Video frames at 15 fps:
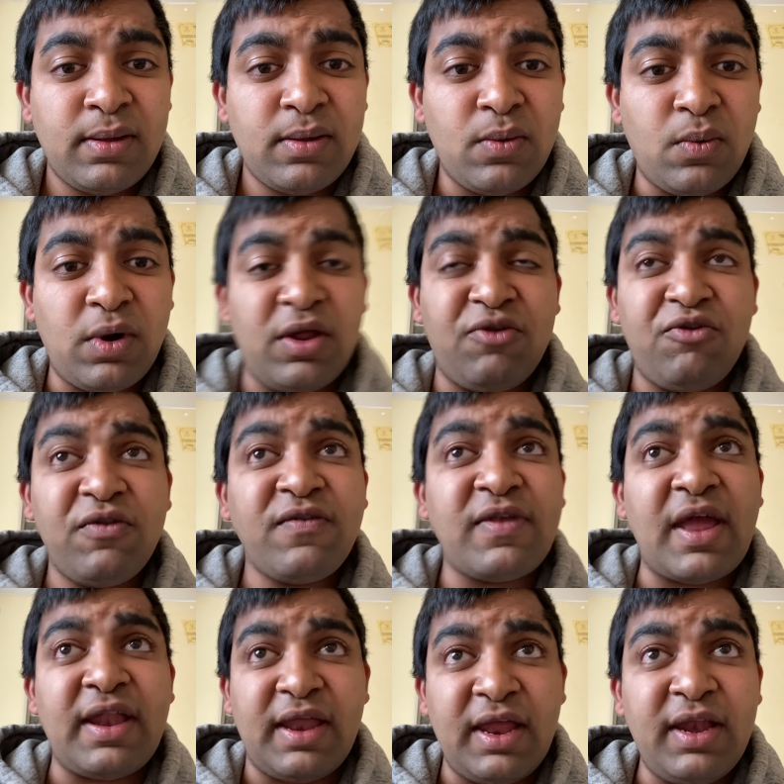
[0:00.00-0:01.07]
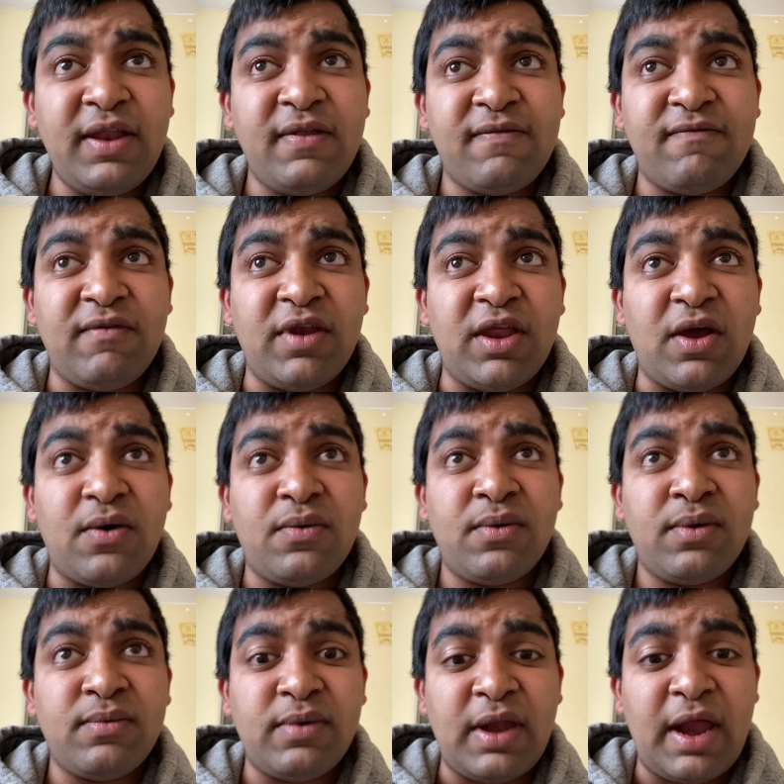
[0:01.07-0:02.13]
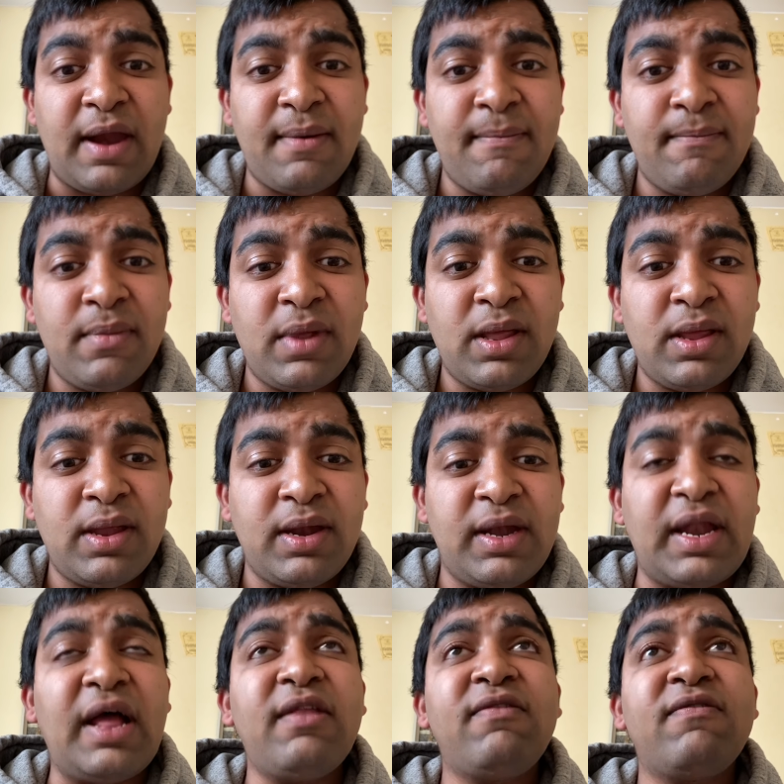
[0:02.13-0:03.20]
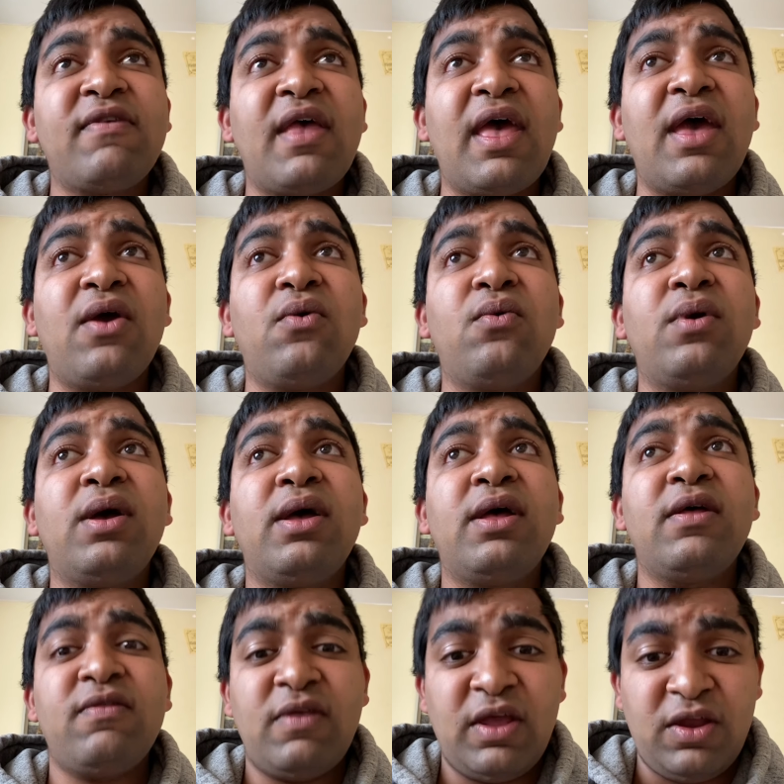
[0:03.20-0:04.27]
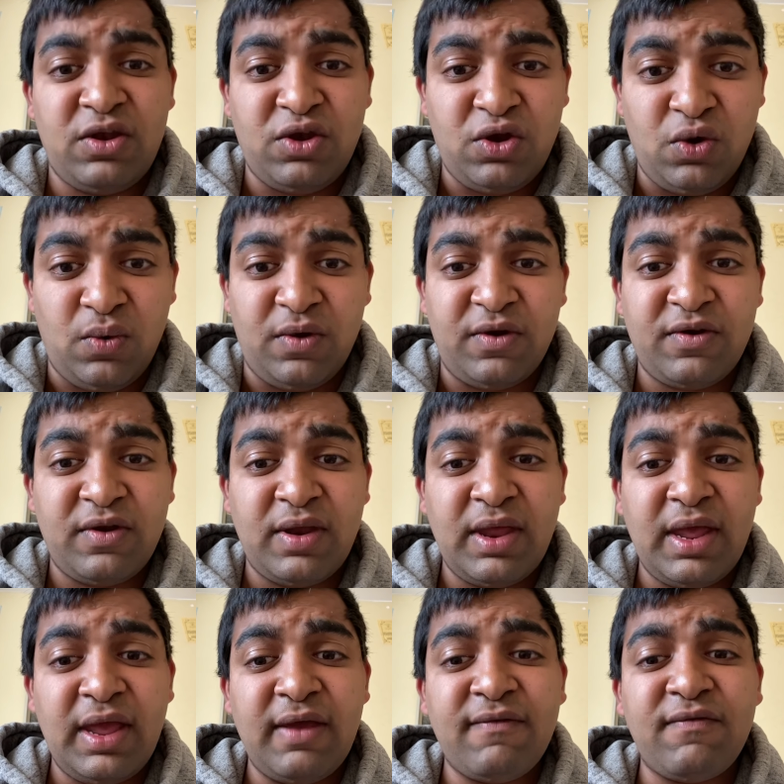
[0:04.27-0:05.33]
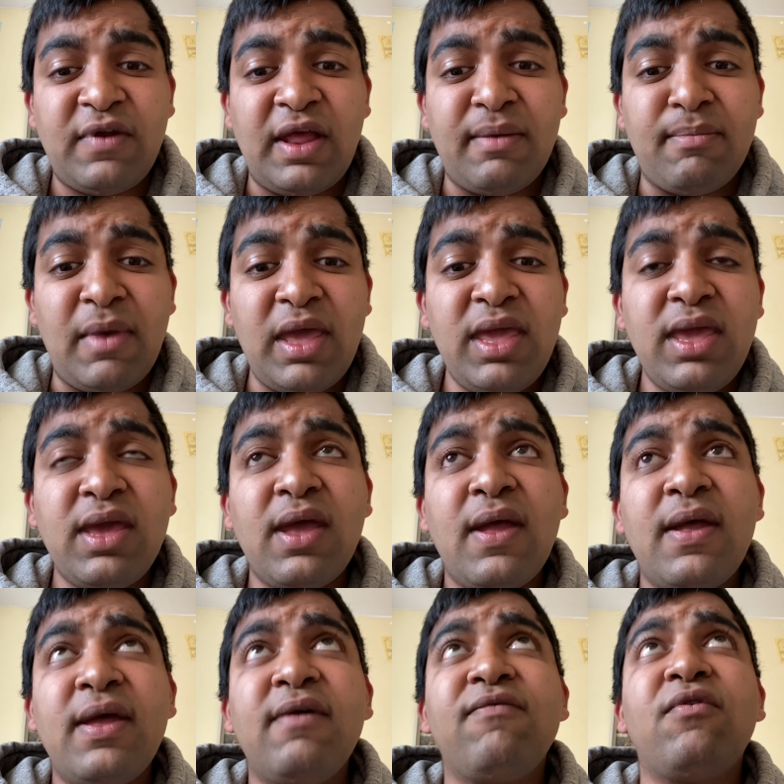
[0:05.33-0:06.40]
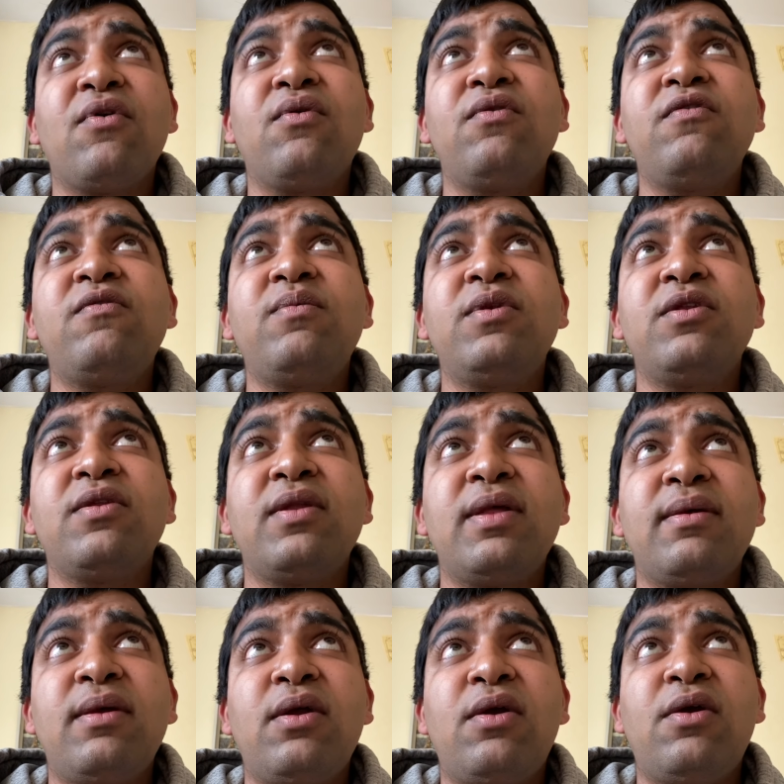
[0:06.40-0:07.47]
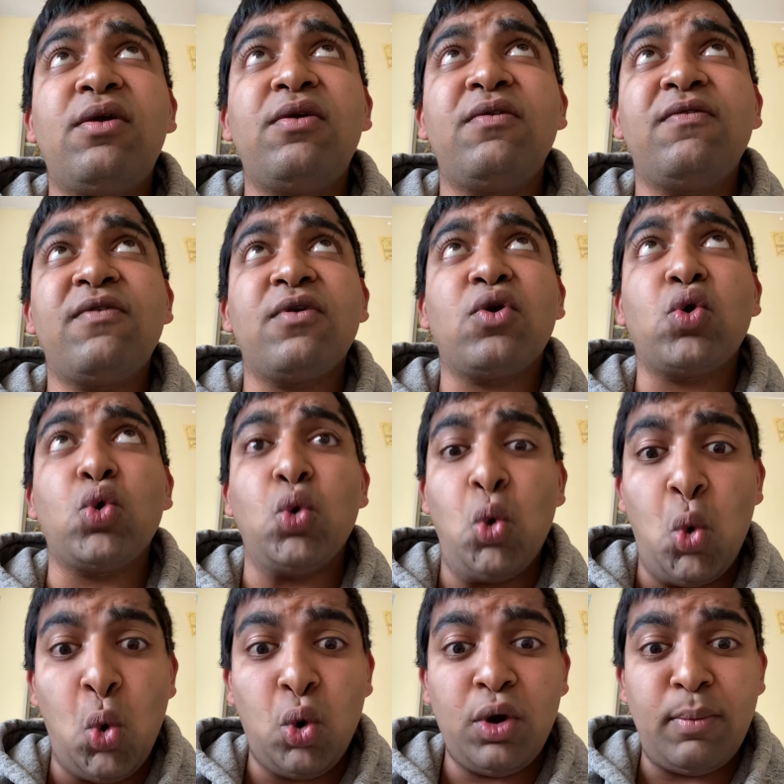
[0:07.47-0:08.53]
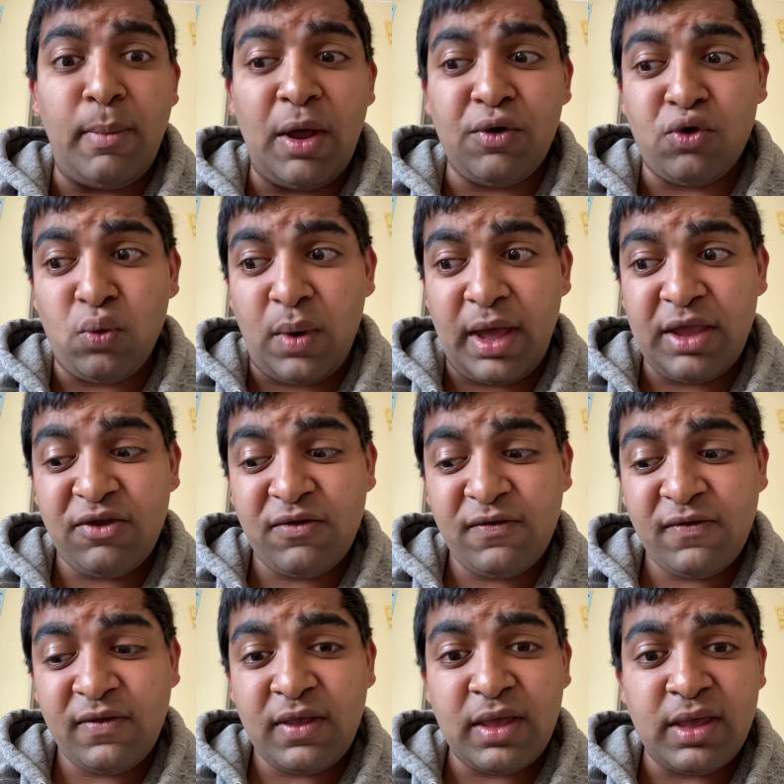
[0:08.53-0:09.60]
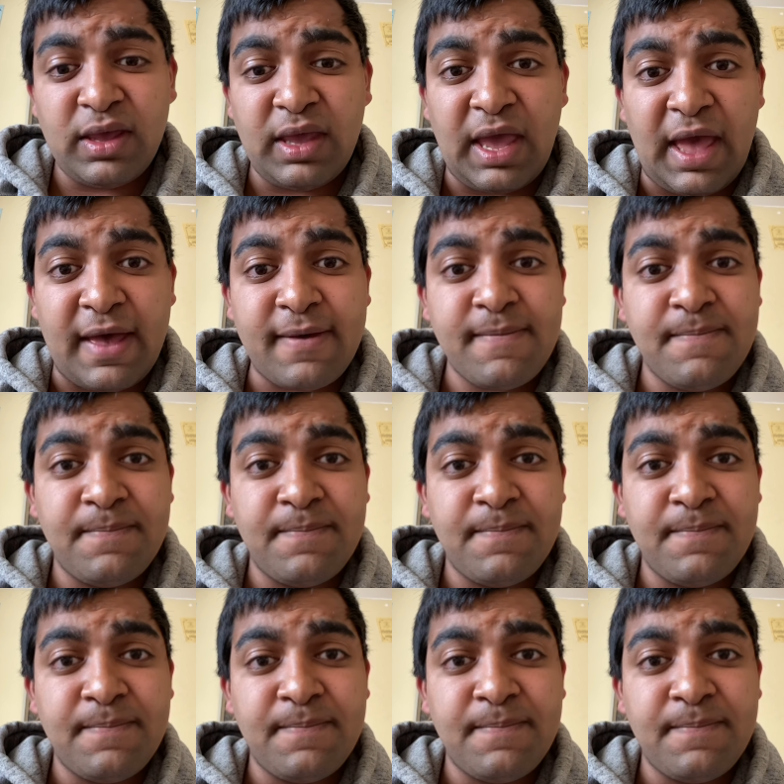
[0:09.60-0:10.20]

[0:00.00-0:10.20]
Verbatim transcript: What I just said in this video there, that's how they do it. If they make, if the husband earns a good amount of wages, yeah,